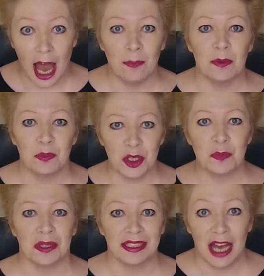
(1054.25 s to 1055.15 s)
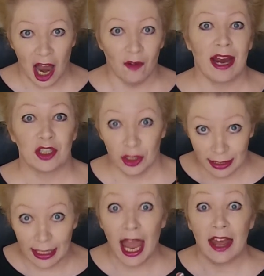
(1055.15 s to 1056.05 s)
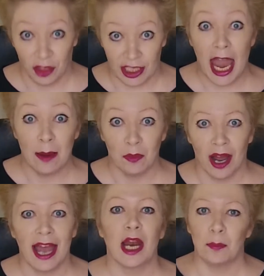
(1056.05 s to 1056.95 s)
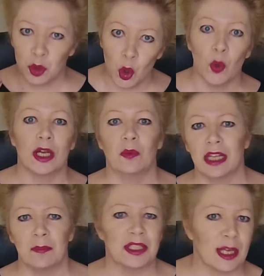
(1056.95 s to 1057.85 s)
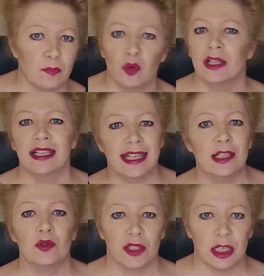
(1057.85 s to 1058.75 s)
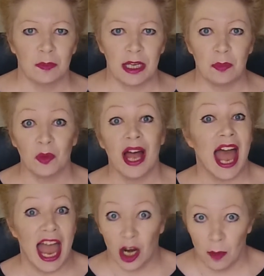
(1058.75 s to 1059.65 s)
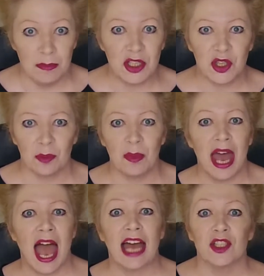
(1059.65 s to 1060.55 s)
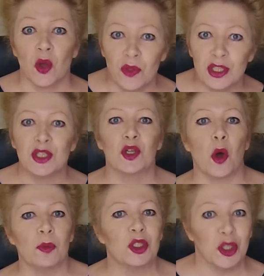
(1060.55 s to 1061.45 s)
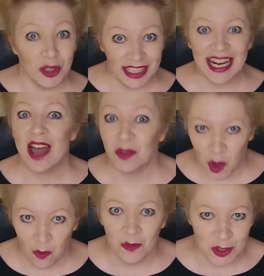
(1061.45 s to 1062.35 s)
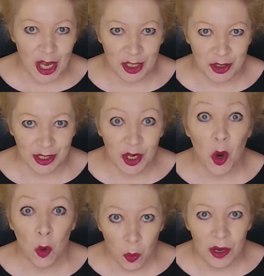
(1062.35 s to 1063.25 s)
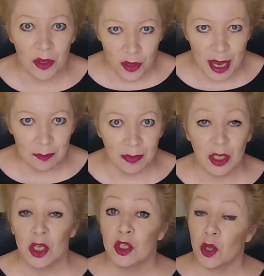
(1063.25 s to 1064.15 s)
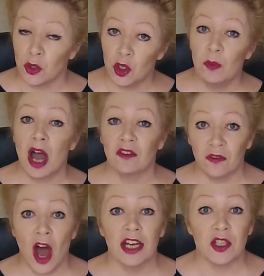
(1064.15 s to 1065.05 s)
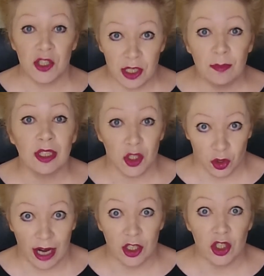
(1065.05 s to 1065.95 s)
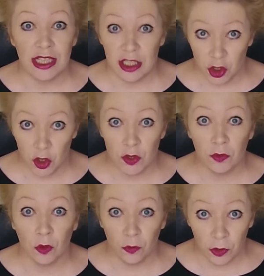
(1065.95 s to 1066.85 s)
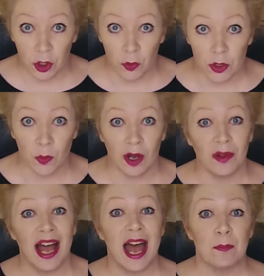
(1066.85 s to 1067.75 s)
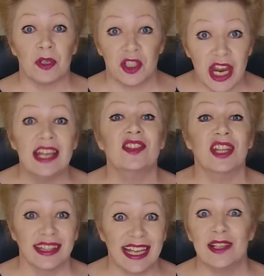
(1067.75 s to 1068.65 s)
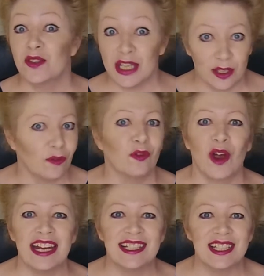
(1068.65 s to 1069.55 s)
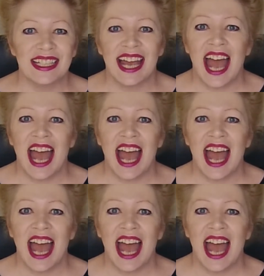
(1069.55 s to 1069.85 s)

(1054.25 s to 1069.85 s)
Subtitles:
up in Brisbane are actually the camera, and I'm talking with them because they're brilliant, interesting people, and I miss them. And so this is an opportunity to have a conversation with them. So you might find a similar strategy is useful for you as well. Pretend the lens is a friend